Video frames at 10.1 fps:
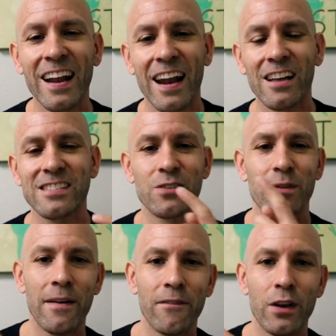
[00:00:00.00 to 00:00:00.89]
and I'll see you in
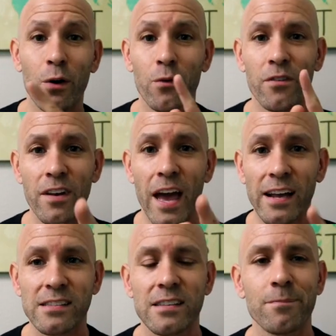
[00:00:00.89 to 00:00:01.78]
that video
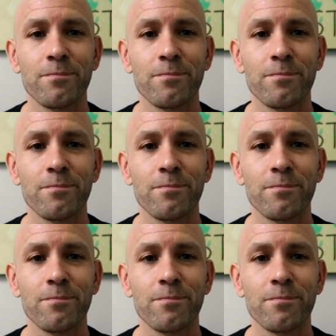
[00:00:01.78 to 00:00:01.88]
next.